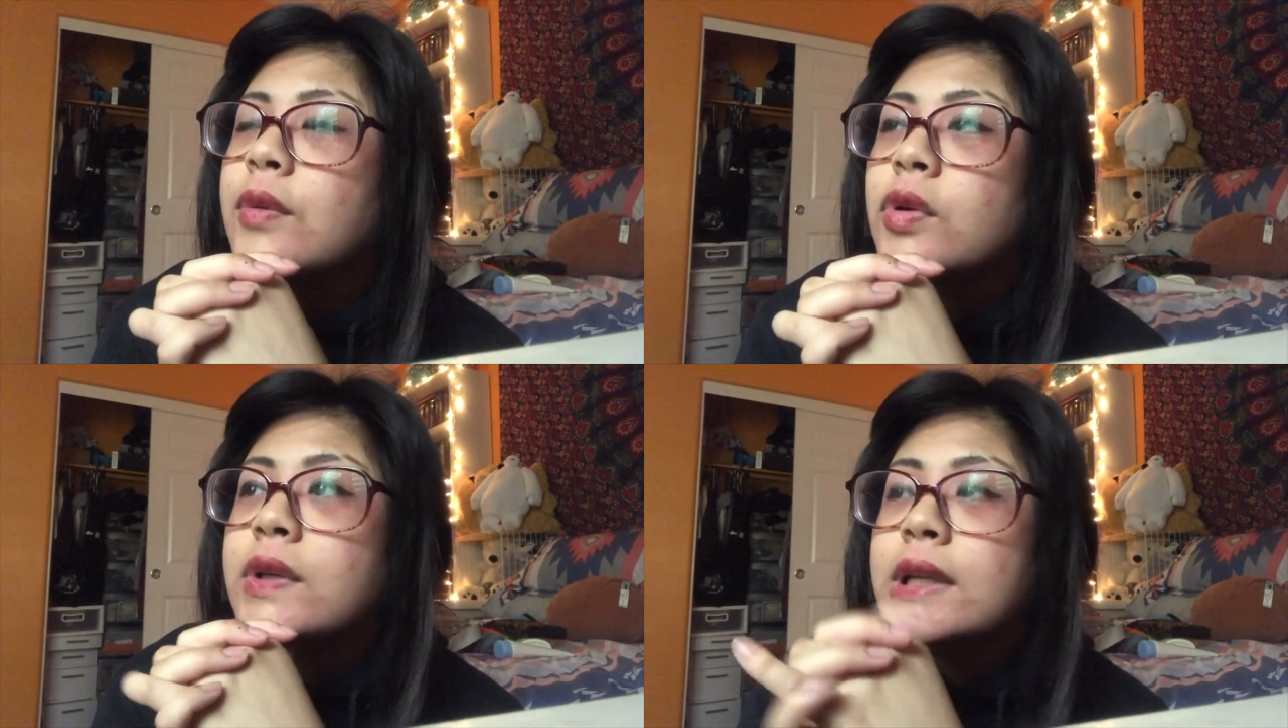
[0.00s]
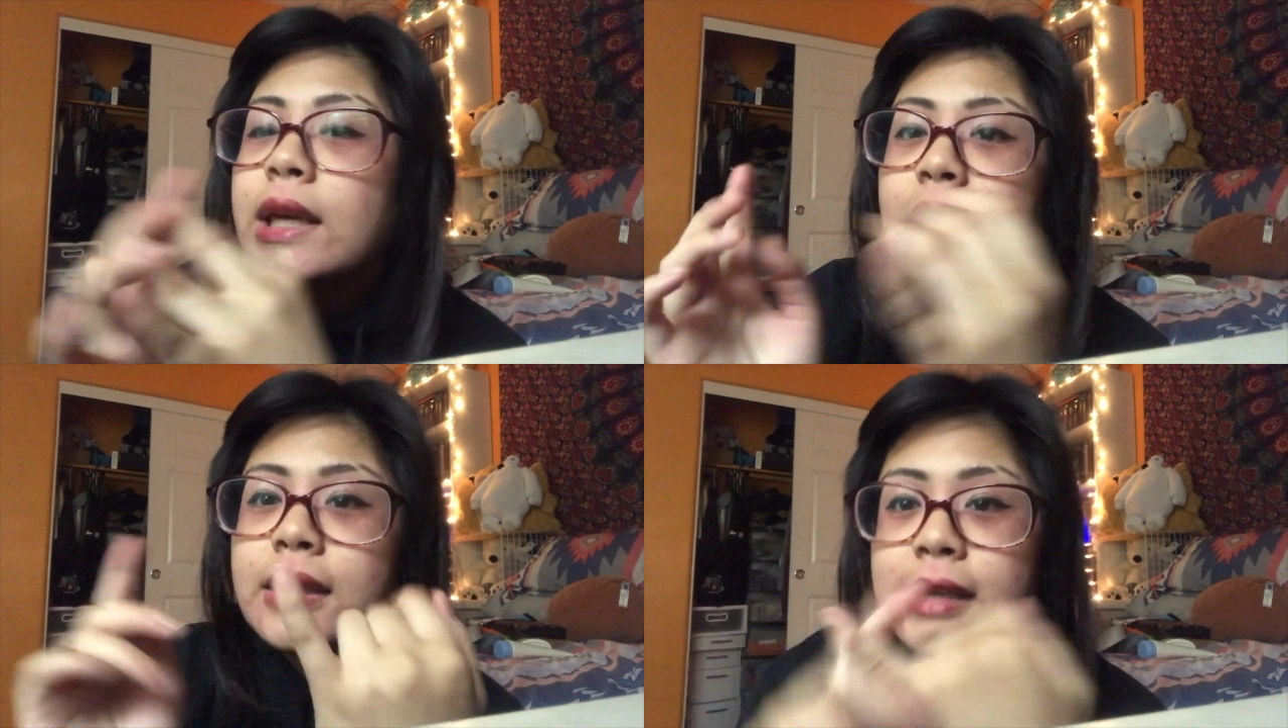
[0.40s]
I'm going to
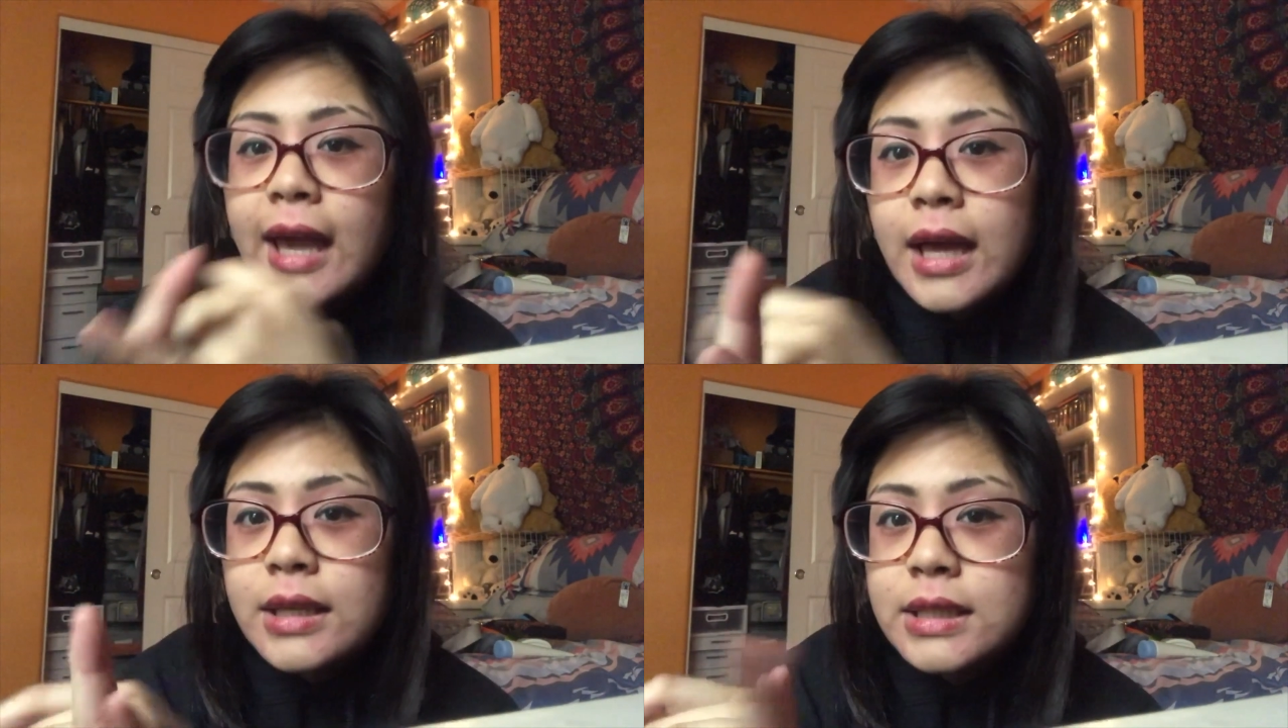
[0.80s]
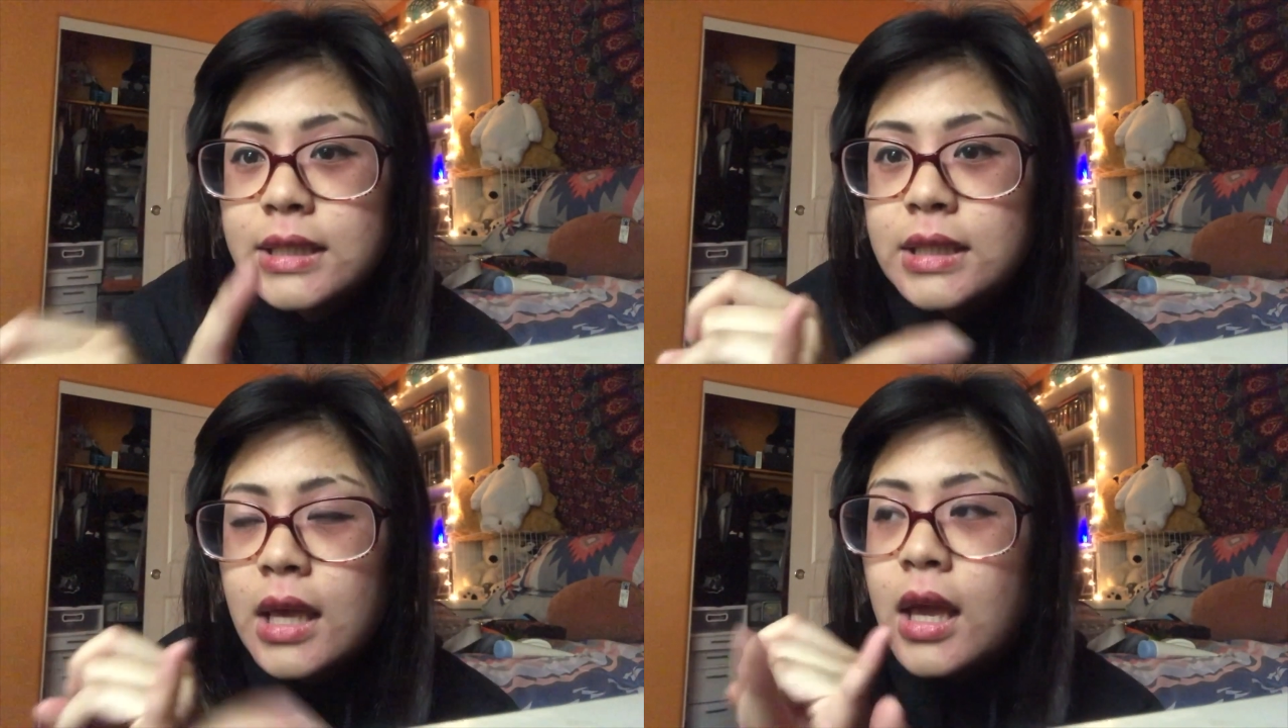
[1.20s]
get
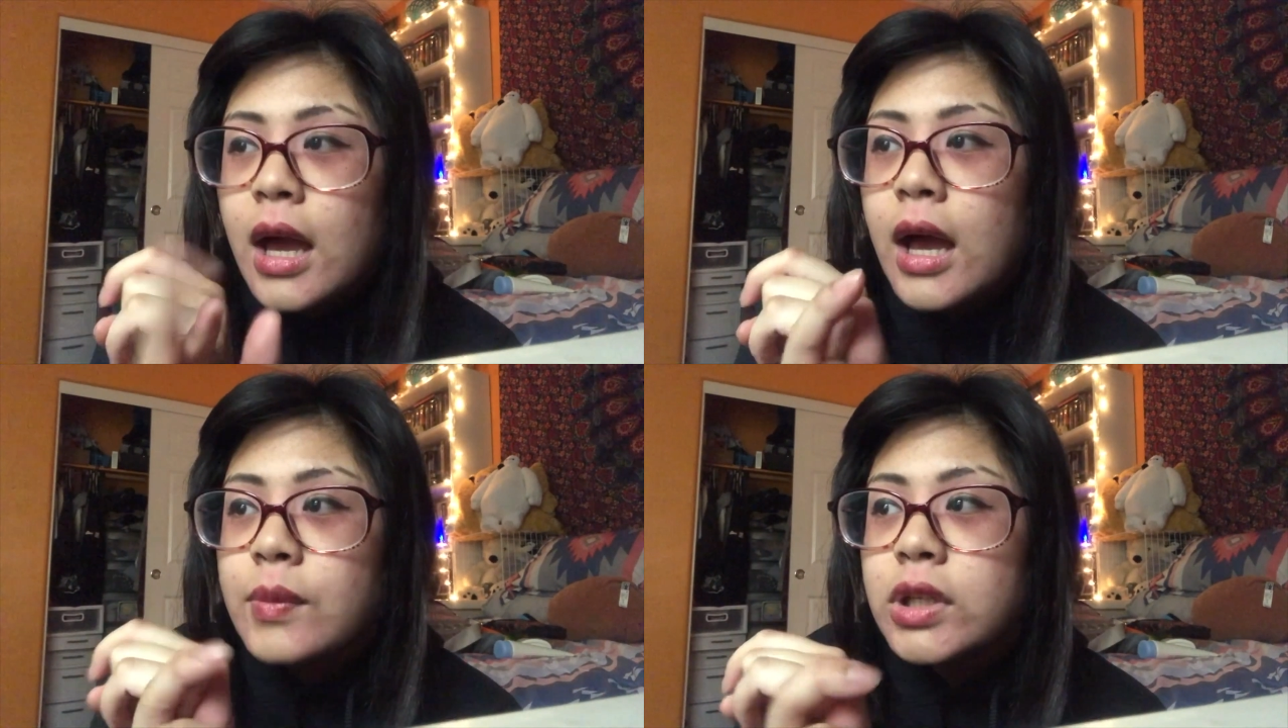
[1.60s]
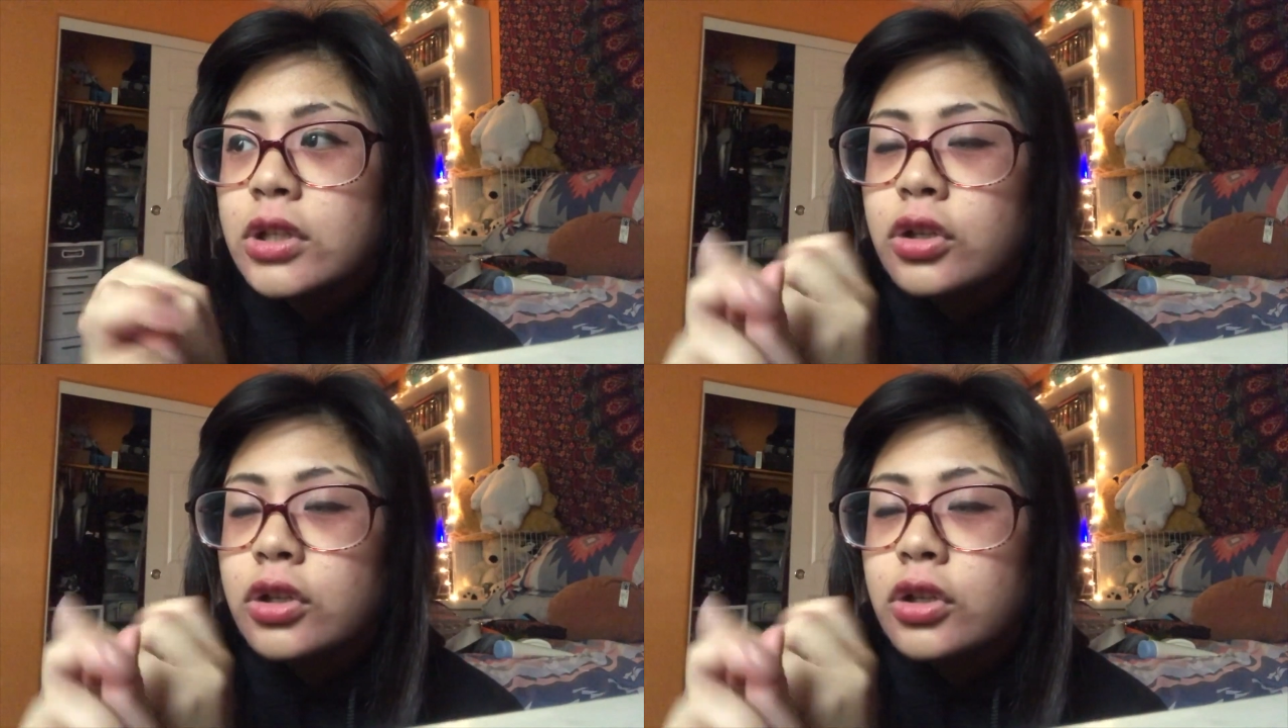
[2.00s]
gas. I'm gonna